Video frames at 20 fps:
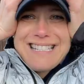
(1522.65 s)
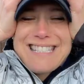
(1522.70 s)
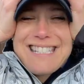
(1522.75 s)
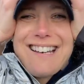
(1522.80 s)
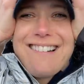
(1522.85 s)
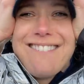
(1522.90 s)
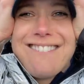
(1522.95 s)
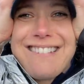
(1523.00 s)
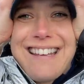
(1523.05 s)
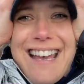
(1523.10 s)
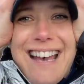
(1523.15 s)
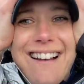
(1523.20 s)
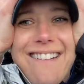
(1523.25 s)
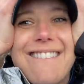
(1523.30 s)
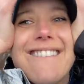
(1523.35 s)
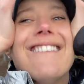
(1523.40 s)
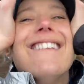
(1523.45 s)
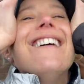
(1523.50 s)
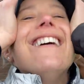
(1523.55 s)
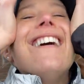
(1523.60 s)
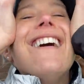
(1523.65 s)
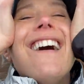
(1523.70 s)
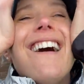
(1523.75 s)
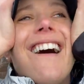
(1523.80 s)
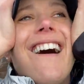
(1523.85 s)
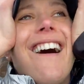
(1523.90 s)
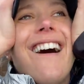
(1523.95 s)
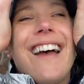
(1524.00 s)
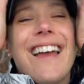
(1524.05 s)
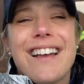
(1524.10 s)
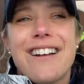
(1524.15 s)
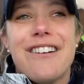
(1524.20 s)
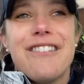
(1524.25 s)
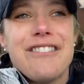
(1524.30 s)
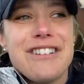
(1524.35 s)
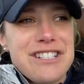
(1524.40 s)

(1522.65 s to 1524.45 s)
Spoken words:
sold out. Oh, it got